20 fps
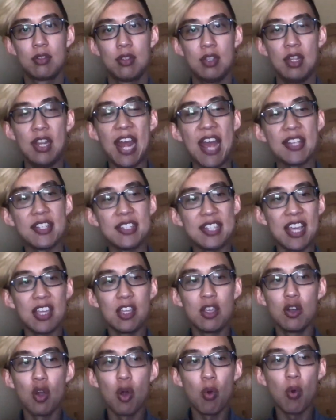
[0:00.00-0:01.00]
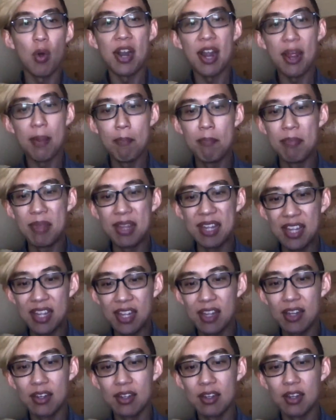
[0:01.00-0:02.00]
It has that you know what I
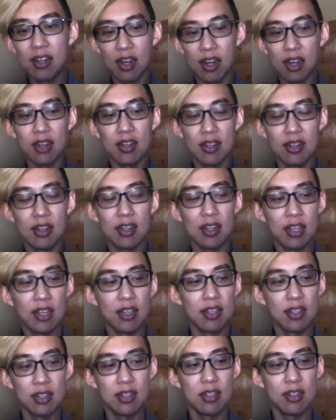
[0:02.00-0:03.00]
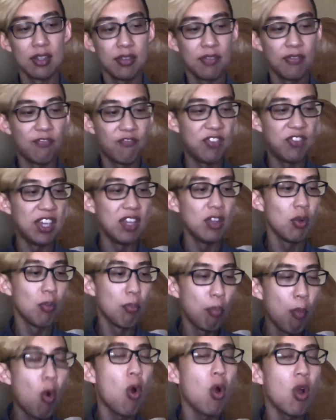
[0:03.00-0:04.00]
mean feel
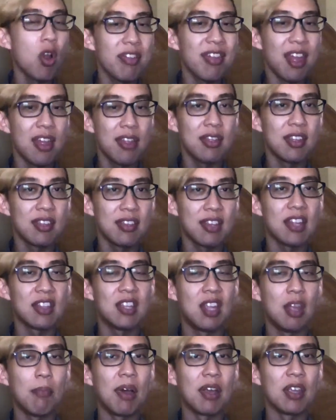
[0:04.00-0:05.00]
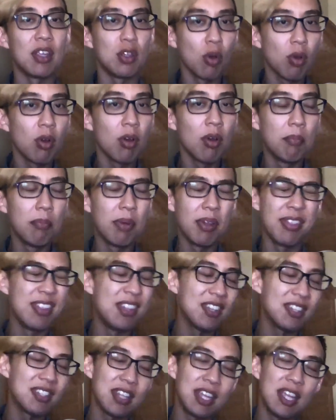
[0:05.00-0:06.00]
more than the Dattebayo, but
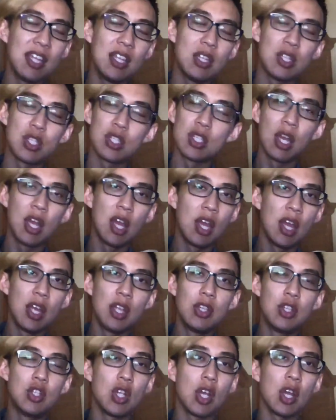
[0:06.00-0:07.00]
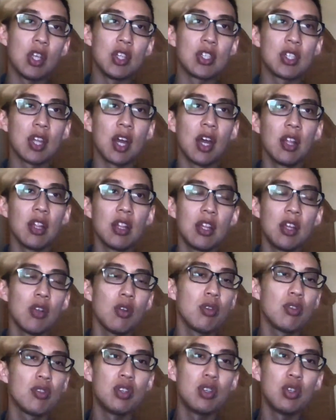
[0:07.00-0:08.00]
this is just a
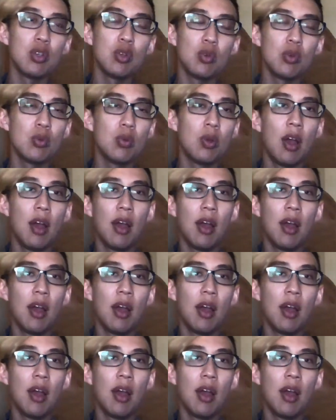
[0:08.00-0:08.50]
little too